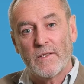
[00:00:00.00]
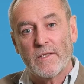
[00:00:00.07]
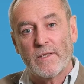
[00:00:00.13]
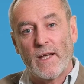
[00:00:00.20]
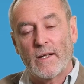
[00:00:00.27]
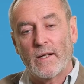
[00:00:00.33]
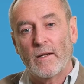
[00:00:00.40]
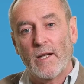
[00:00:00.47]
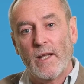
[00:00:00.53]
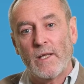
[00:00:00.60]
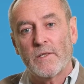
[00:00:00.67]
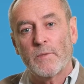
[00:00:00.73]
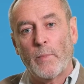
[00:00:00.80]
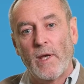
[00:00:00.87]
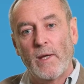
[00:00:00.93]
is that it
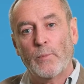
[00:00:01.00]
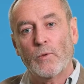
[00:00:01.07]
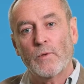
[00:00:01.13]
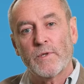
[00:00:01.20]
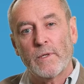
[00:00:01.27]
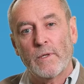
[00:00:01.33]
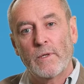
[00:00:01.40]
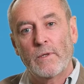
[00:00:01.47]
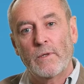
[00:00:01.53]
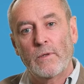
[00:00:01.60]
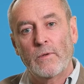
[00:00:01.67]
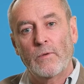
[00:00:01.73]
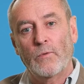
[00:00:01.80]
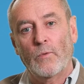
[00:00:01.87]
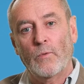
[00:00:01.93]
needs people
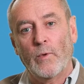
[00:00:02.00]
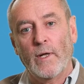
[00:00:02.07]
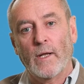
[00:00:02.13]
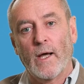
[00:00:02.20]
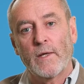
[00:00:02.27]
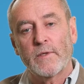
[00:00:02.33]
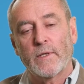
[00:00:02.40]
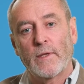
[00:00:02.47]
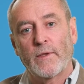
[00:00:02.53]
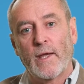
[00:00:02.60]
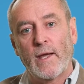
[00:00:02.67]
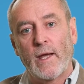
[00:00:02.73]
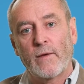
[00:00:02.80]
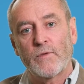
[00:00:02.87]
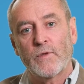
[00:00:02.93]
to realize that
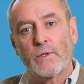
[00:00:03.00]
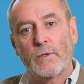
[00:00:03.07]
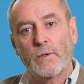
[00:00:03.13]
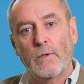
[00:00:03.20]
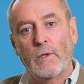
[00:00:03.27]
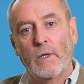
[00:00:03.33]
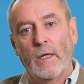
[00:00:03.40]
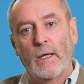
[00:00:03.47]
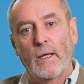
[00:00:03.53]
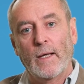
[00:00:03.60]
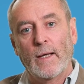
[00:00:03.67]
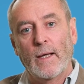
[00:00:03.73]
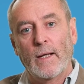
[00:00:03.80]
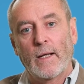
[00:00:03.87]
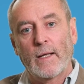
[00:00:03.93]
they have to
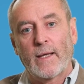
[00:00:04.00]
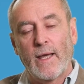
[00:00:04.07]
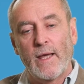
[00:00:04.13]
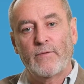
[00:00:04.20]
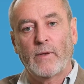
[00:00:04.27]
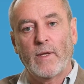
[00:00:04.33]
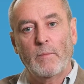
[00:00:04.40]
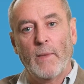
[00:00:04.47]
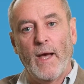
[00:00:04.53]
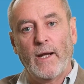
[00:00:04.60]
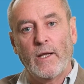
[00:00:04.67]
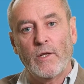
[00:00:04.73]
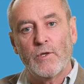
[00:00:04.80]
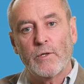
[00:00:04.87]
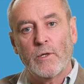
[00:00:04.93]
carefully
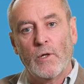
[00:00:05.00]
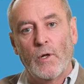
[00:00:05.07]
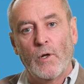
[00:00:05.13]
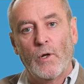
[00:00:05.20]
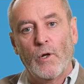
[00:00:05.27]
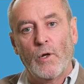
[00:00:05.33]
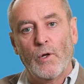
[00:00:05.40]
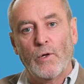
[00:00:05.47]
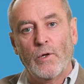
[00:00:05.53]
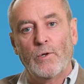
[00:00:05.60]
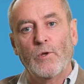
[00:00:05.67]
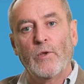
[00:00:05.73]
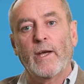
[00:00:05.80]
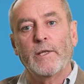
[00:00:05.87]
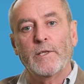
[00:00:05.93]
manage who
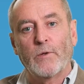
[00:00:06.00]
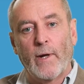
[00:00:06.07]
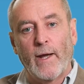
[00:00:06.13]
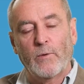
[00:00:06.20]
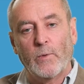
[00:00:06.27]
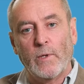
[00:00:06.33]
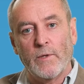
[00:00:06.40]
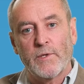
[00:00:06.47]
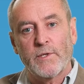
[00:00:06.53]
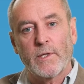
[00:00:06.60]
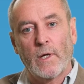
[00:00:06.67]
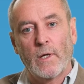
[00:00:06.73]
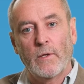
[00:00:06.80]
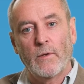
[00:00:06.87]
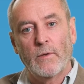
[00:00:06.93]
they interact with.
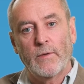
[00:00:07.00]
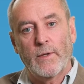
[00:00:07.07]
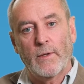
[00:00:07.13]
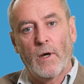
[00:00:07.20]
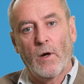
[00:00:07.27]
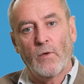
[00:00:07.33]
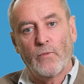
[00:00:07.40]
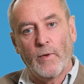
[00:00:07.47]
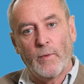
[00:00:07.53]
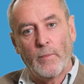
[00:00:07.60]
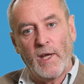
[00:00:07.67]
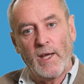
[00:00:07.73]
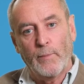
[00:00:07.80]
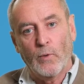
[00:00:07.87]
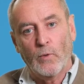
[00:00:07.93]
So often
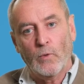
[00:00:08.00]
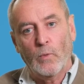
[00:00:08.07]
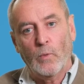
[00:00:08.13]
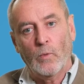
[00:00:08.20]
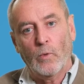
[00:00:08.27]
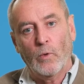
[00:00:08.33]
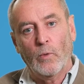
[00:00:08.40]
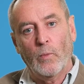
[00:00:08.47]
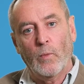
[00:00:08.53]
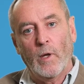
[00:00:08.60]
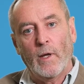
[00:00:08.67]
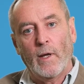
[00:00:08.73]
people will,